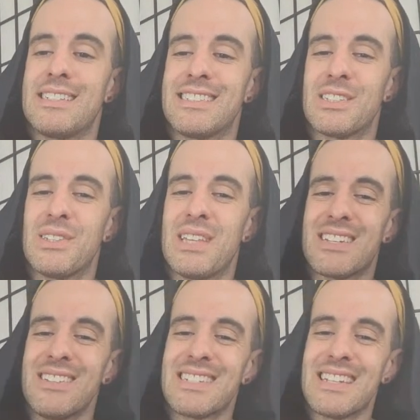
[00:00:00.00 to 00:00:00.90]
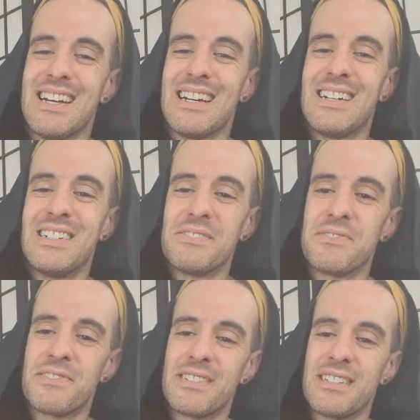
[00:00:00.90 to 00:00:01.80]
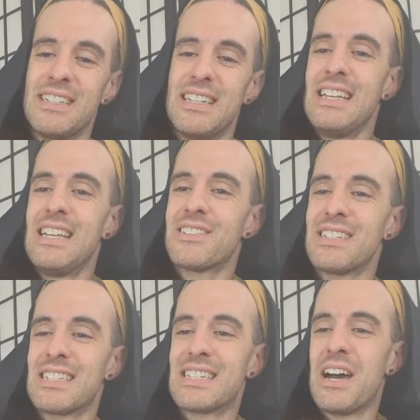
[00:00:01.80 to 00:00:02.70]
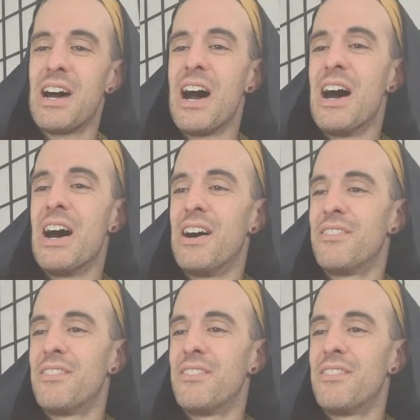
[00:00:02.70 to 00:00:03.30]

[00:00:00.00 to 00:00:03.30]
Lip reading: So that's good stuff. It's good stuff.